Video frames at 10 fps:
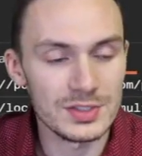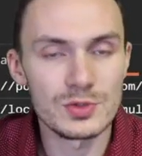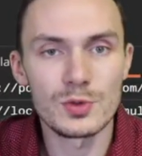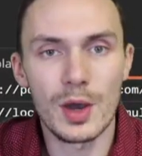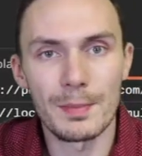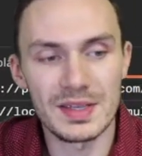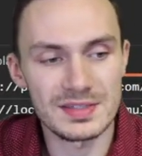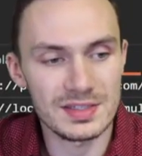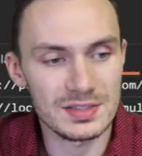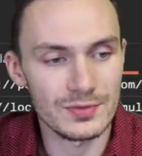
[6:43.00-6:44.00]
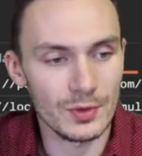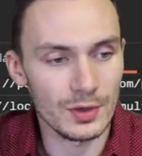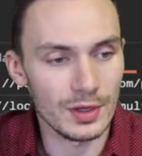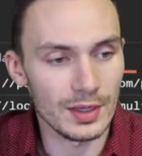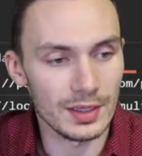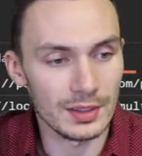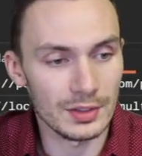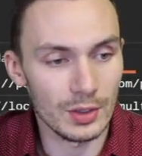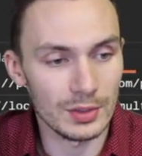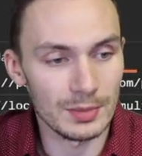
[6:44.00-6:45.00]
Let's do a base64
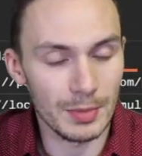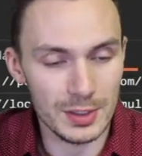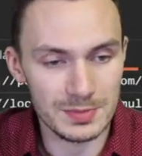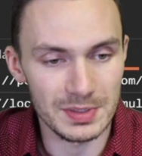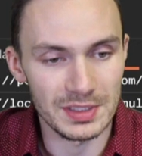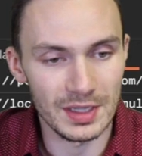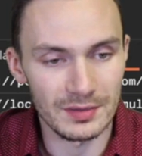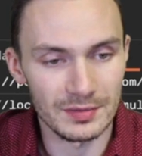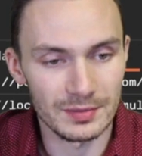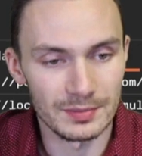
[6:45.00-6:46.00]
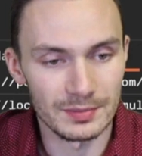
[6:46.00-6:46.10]
encoded parse PDF.